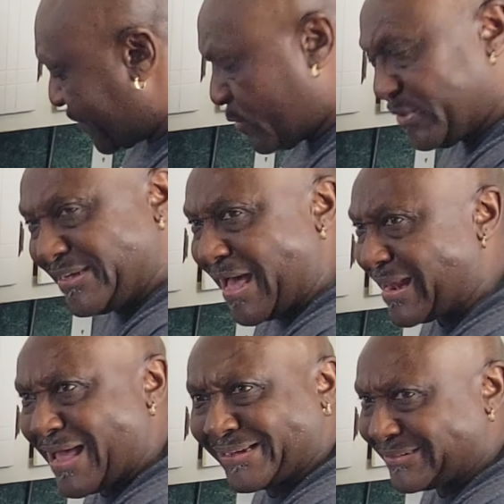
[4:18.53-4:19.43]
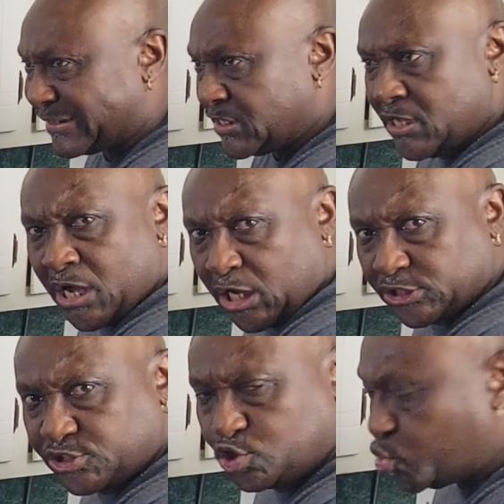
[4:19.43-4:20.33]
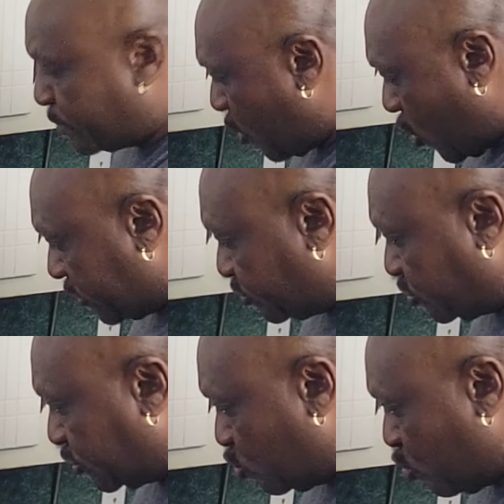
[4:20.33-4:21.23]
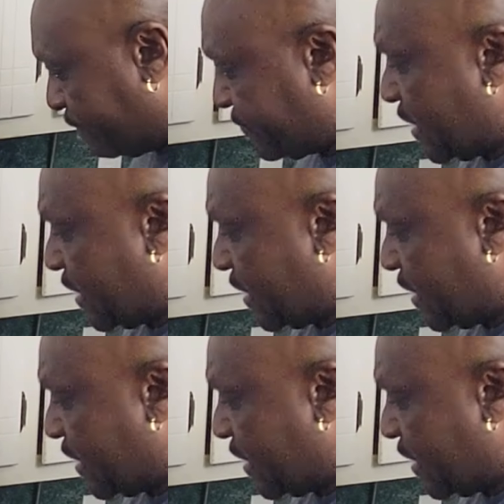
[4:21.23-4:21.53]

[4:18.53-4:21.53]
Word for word: I think we got like a, a soup or a stew.